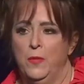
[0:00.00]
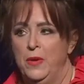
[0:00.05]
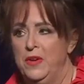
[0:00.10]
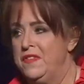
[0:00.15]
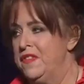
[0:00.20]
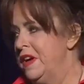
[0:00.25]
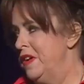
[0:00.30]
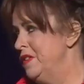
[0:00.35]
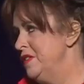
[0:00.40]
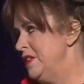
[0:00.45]

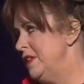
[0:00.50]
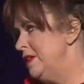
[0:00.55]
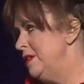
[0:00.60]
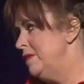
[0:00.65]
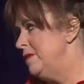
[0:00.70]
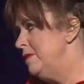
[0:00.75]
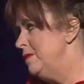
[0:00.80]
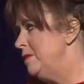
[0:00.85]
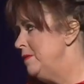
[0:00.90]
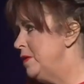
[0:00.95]
And we felt
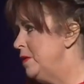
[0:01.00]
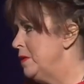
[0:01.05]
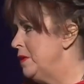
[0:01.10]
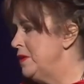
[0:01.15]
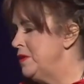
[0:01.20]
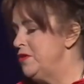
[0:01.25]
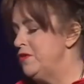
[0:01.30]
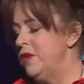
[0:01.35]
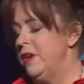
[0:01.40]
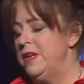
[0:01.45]
it.
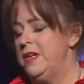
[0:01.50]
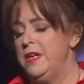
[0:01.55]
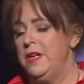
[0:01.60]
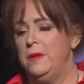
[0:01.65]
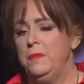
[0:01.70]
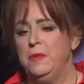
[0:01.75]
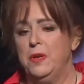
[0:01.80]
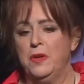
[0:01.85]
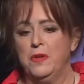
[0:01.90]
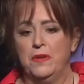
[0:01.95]
You
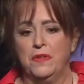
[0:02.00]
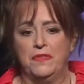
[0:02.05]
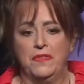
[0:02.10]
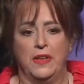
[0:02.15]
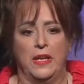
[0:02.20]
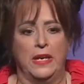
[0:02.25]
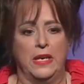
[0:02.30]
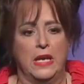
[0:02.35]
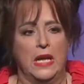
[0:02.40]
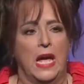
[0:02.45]
illustrated it
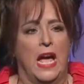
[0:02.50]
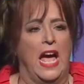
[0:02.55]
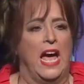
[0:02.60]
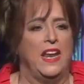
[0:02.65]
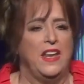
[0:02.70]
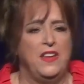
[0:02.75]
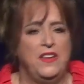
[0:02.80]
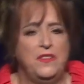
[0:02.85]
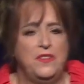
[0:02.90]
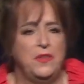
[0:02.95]
beautifully.
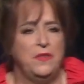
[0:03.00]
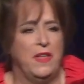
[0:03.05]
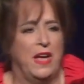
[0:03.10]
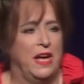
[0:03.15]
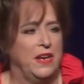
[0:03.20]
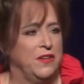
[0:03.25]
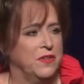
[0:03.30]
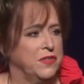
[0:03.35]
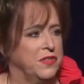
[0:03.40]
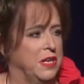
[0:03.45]
How do you
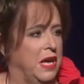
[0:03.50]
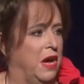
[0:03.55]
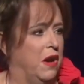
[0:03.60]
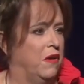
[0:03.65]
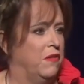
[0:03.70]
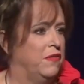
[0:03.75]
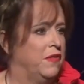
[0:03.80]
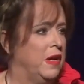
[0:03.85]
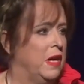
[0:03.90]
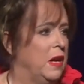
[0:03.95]
do that
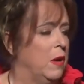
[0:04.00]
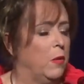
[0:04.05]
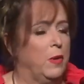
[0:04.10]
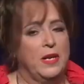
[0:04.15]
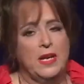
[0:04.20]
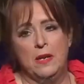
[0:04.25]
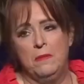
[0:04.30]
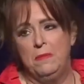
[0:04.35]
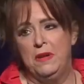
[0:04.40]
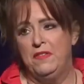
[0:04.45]
yourself?
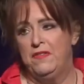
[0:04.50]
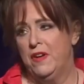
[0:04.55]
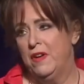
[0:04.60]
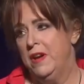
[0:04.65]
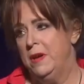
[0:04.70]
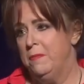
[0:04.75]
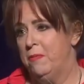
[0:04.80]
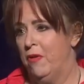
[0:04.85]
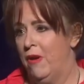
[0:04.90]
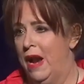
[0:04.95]
Well, it can be
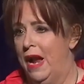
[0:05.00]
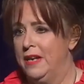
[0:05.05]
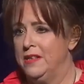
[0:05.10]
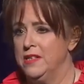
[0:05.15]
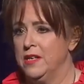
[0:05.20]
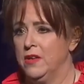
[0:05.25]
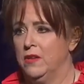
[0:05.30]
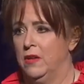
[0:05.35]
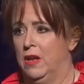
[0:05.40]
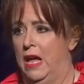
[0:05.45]
very
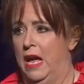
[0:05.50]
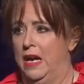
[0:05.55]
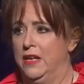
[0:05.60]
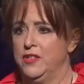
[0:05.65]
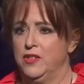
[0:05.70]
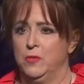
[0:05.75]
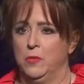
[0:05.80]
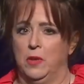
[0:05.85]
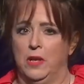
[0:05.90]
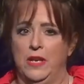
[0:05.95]
practical,
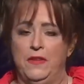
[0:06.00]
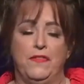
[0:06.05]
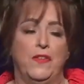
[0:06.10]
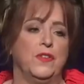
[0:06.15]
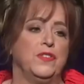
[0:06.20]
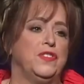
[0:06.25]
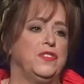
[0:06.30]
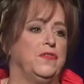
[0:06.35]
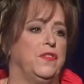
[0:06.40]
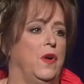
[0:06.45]

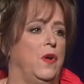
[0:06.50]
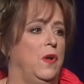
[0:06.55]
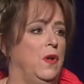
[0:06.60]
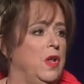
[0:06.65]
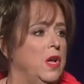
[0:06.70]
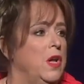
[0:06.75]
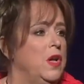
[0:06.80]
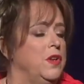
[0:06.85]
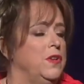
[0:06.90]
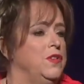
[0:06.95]
actually. First of
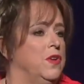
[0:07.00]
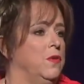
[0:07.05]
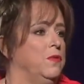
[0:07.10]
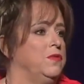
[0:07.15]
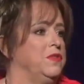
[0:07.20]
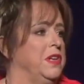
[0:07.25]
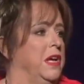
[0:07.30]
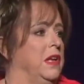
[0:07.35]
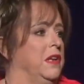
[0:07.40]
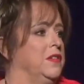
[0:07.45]
all,
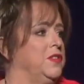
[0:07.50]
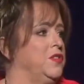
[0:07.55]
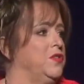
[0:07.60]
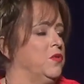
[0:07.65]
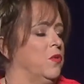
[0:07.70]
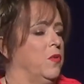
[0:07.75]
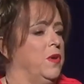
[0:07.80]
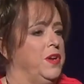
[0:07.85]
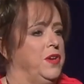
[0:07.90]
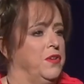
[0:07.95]
don't tell a
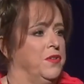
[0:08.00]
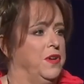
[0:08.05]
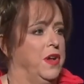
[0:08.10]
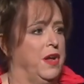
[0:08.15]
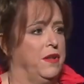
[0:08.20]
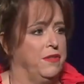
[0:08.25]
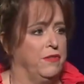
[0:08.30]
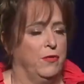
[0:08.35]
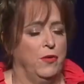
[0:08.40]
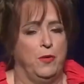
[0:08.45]
story
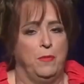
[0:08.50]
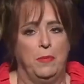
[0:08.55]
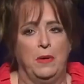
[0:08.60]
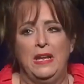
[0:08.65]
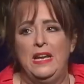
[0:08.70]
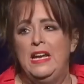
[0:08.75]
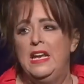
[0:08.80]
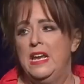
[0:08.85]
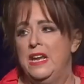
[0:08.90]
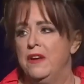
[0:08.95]
you're not
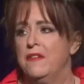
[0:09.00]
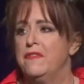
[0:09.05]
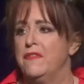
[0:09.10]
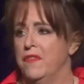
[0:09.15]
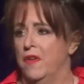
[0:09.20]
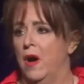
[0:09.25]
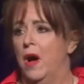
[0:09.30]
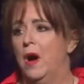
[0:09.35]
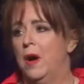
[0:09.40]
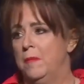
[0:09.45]
through
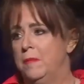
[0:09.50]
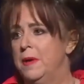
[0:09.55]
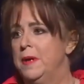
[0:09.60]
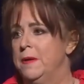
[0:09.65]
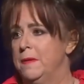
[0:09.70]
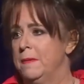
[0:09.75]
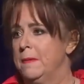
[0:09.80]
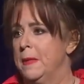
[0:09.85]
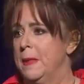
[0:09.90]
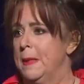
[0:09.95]
bleeding
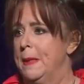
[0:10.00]
from